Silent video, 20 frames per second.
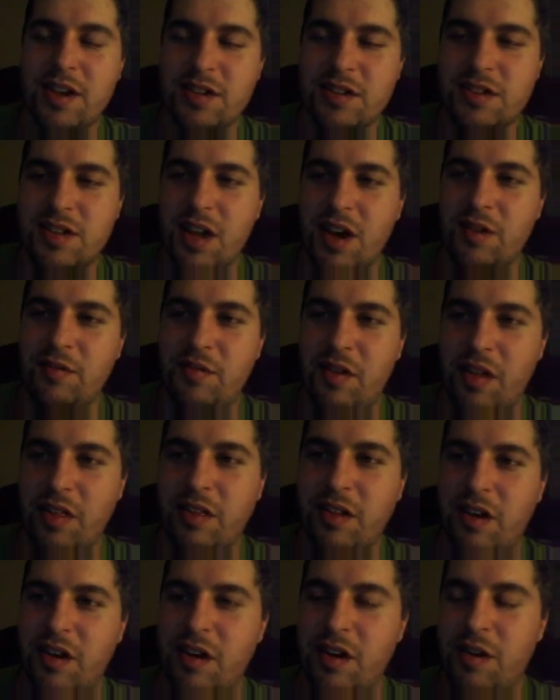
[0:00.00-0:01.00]
See, I ramble
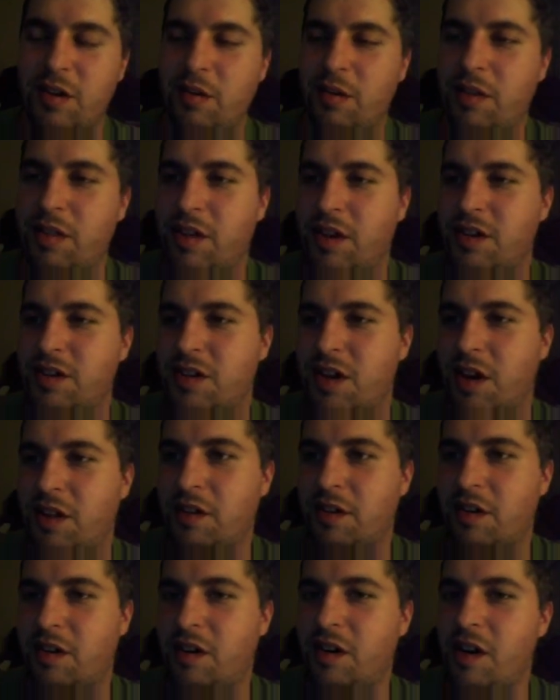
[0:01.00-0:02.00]
on and on about different
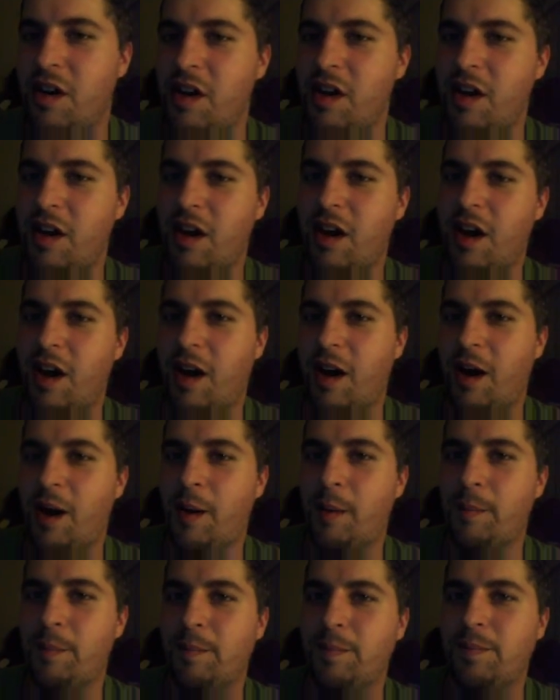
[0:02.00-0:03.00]
things that have nothing
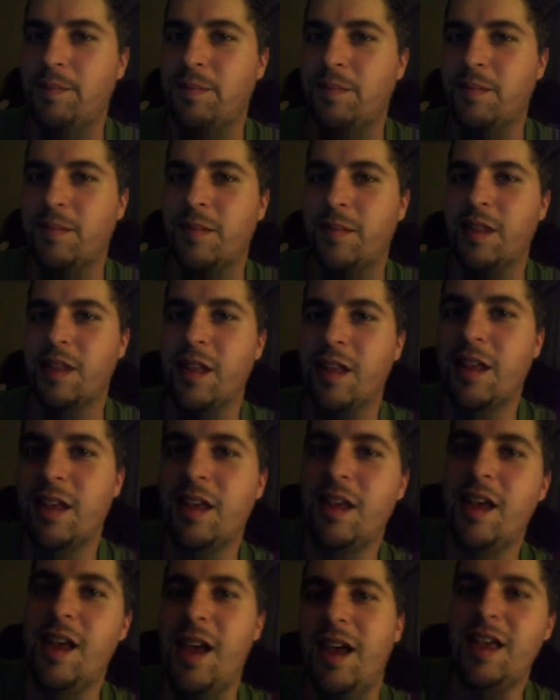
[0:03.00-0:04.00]
to do with each other.
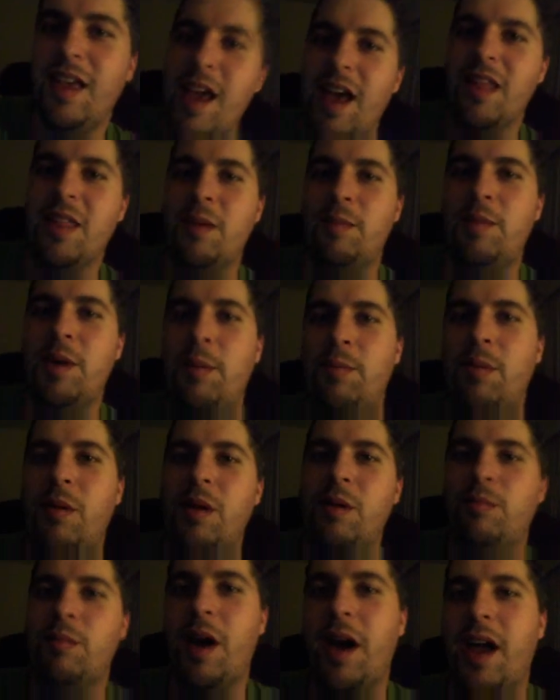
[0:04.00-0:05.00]

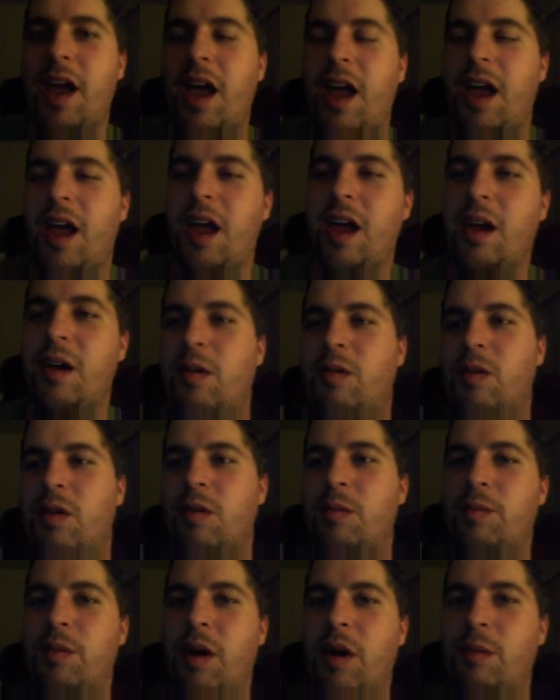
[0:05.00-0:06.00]

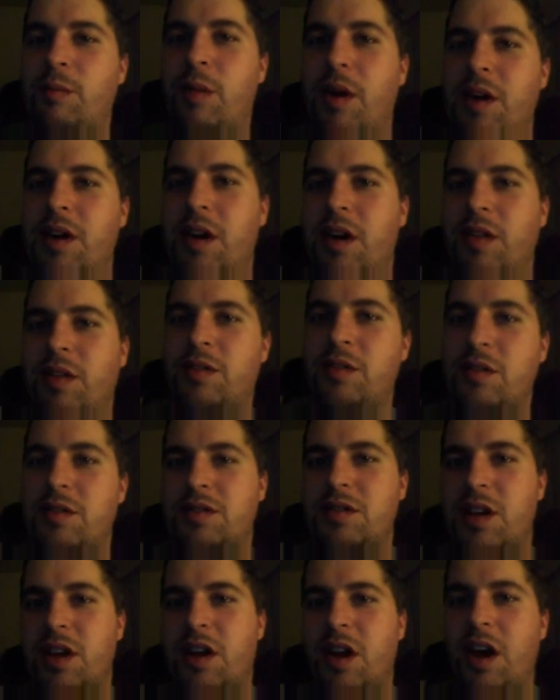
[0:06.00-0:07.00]
Yeah, the people in
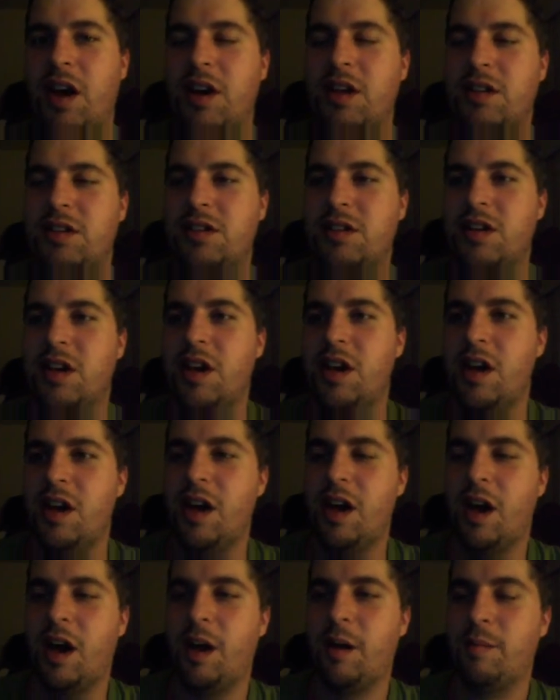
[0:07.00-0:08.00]
my AA group
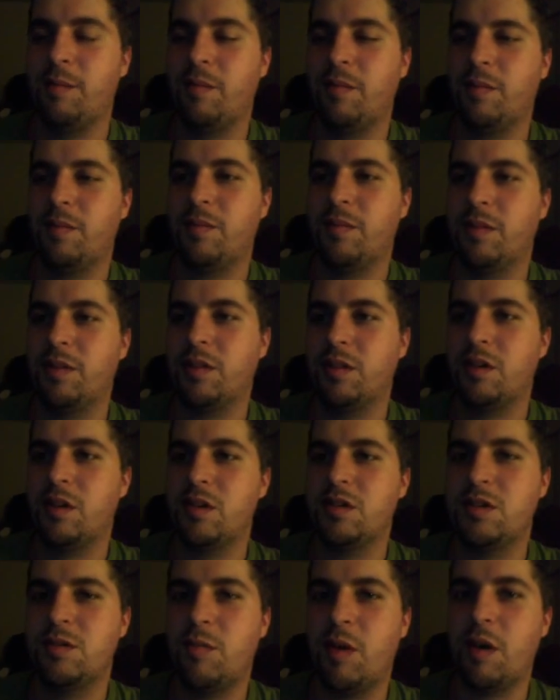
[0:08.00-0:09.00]
on Monday and Thursday
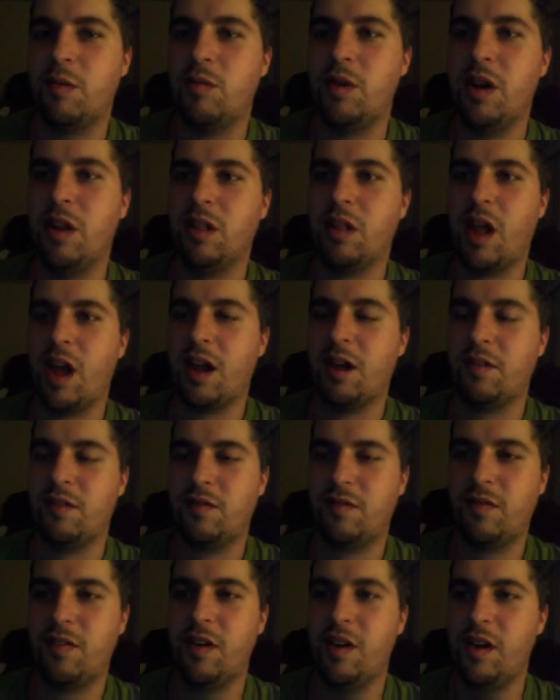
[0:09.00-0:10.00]
nights,
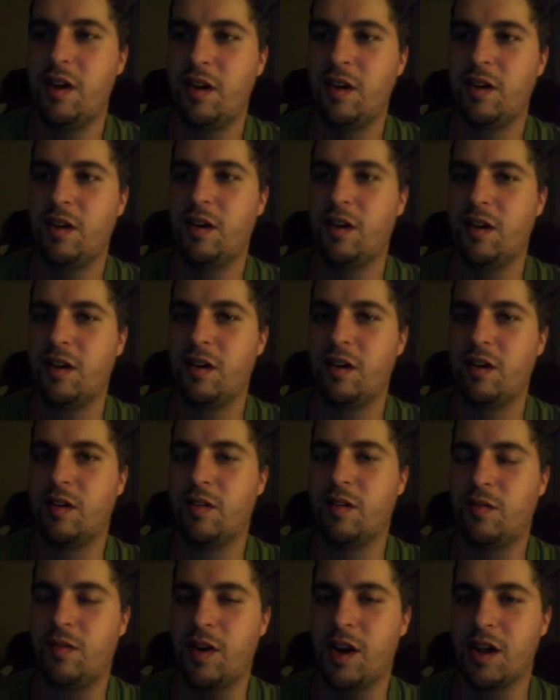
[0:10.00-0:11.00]
those are
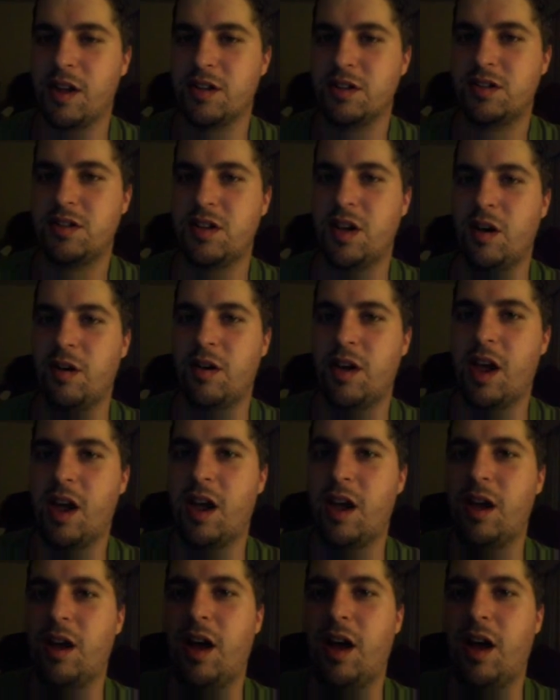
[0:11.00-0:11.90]
my real life